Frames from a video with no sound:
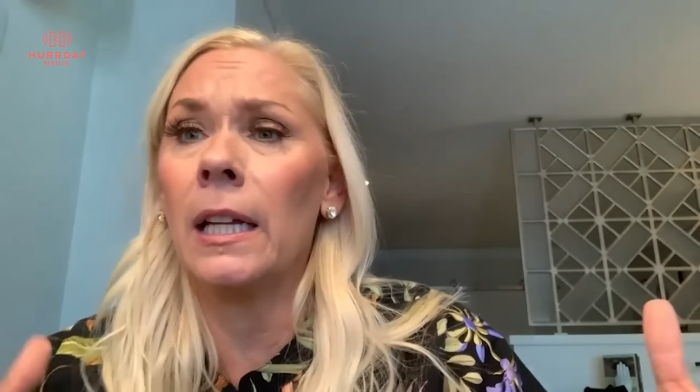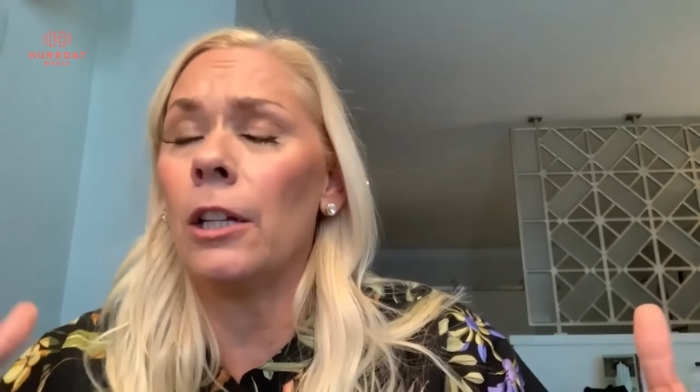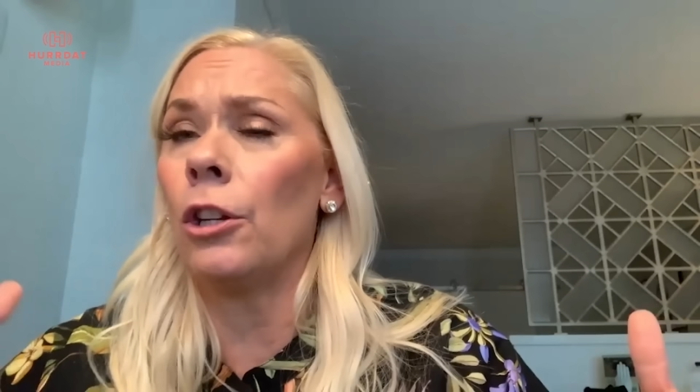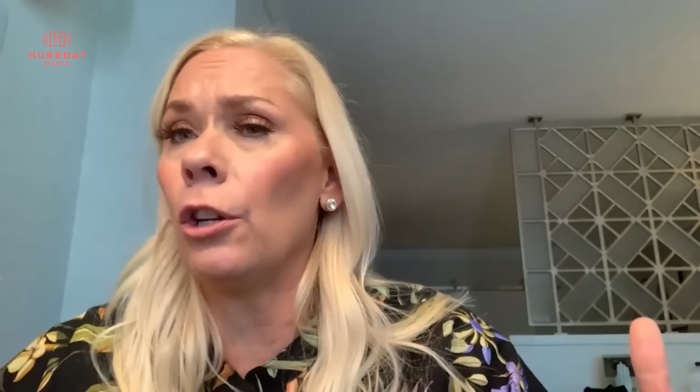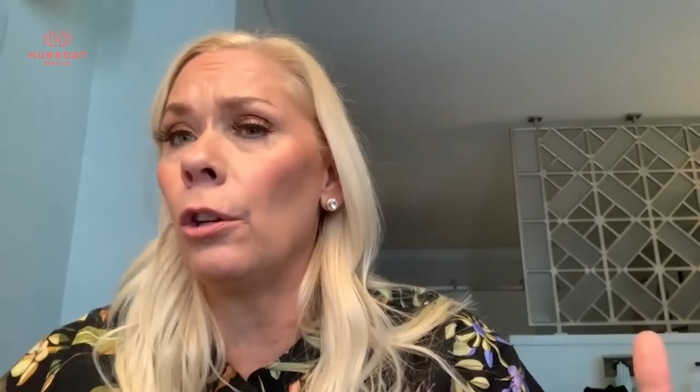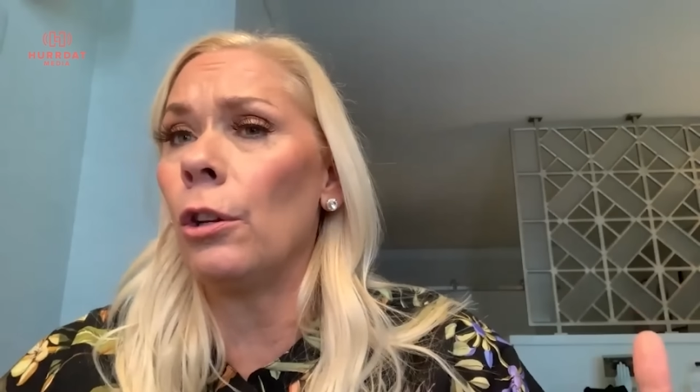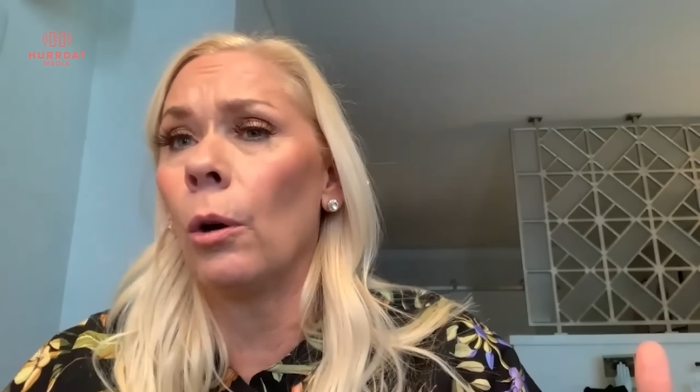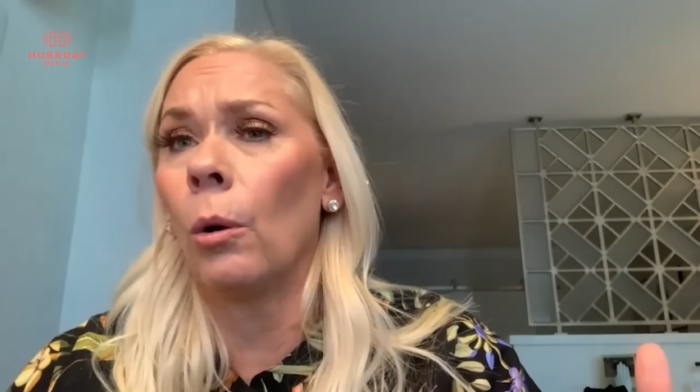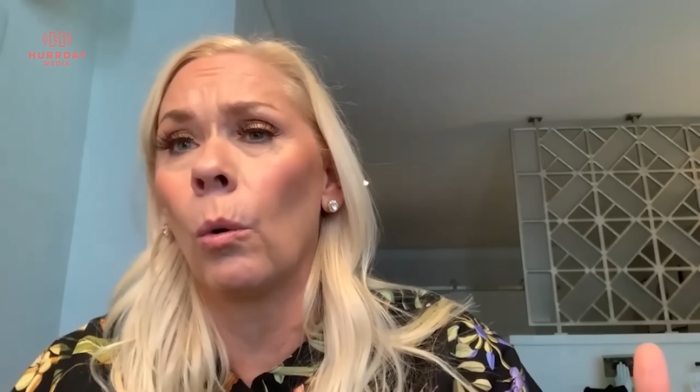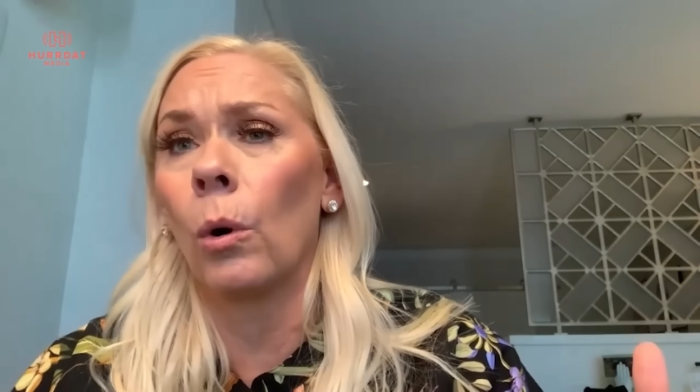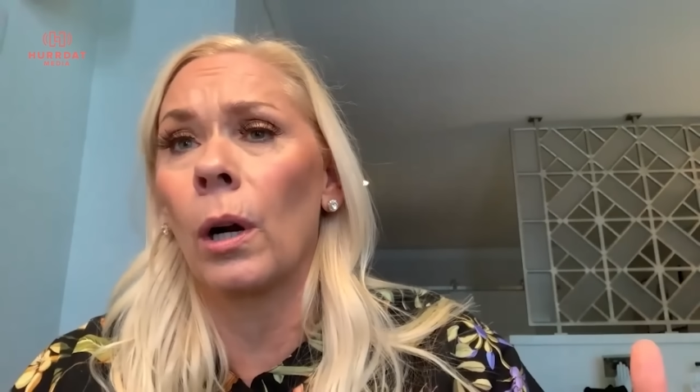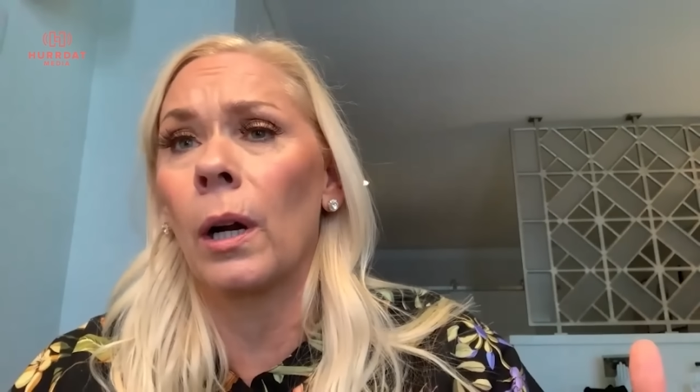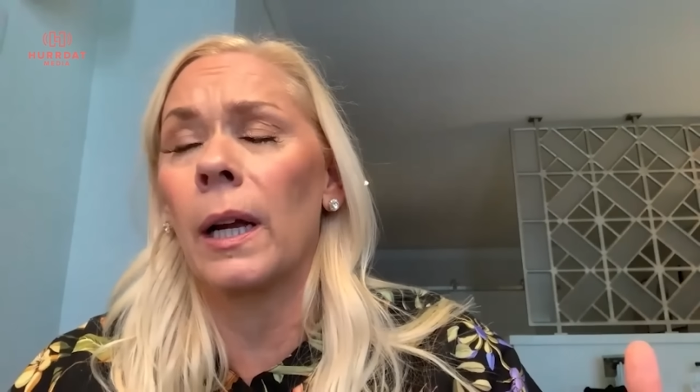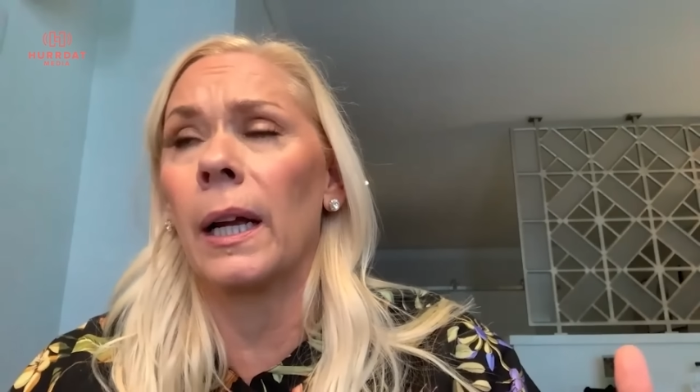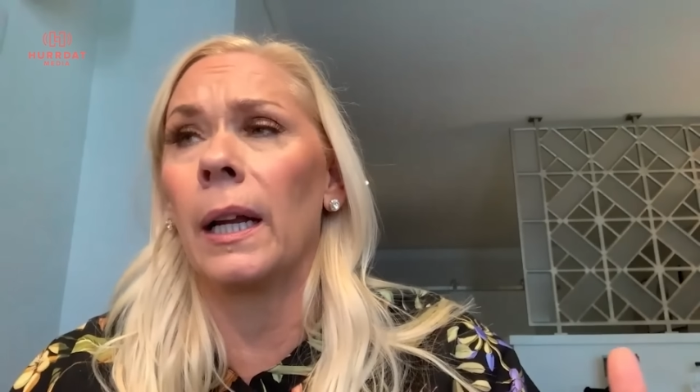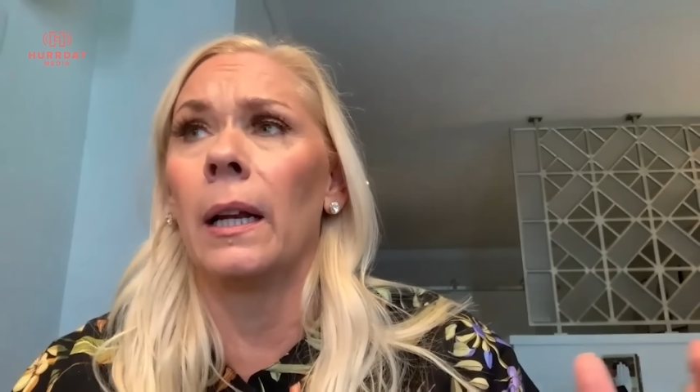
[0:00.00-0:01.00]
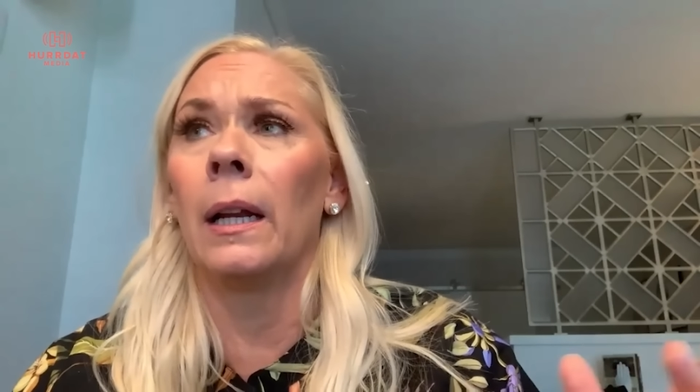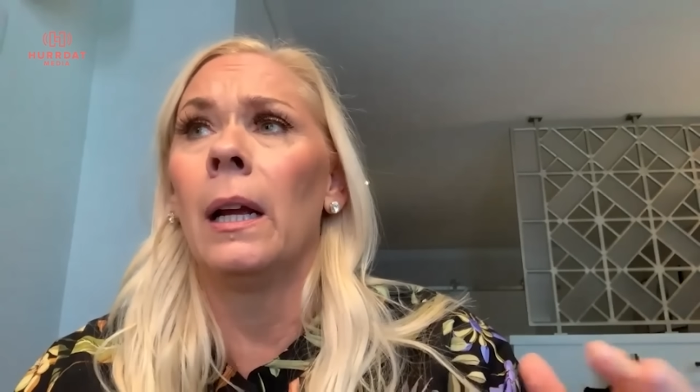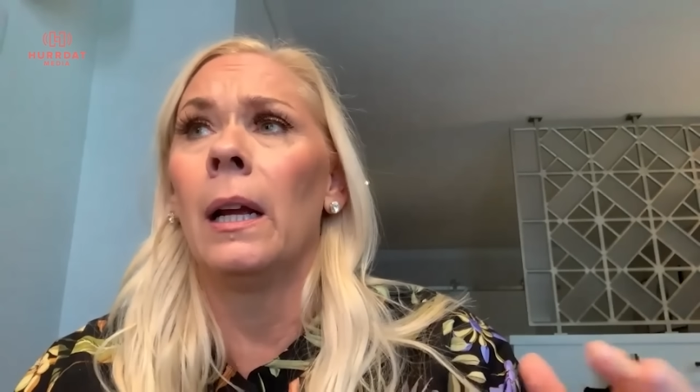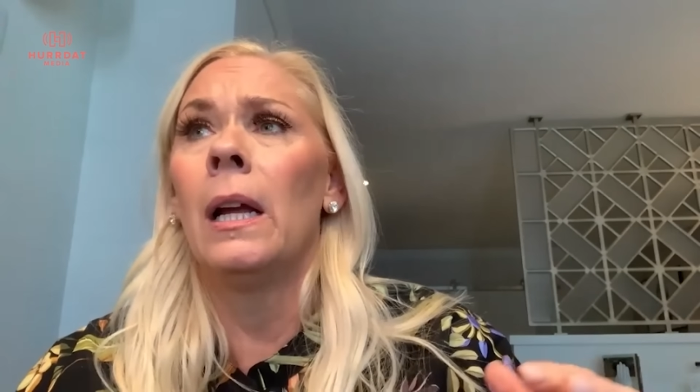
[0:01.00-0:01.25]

and New York, and,